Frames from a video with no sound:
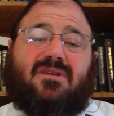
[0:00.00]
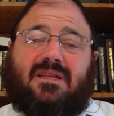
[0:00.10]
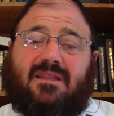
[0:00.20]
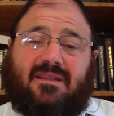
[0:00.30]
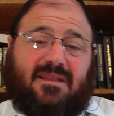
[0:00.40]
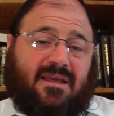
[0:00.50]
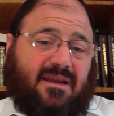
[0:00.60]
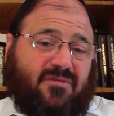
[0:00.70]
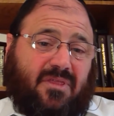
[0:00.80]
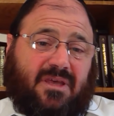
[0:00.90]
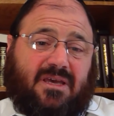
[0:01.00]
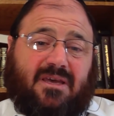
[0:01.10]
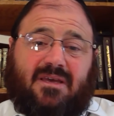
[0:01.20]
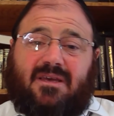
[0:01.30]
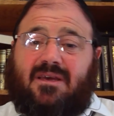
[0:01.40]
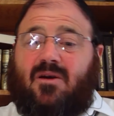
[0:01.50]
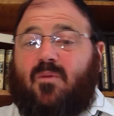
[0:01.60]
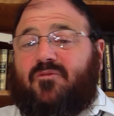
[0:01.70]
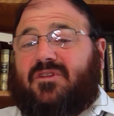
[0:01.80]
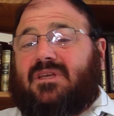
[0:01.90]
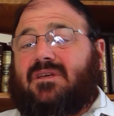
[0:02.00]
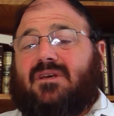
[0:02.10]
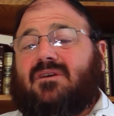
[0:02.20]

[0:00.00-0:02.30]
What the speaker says: and everything, hopefully,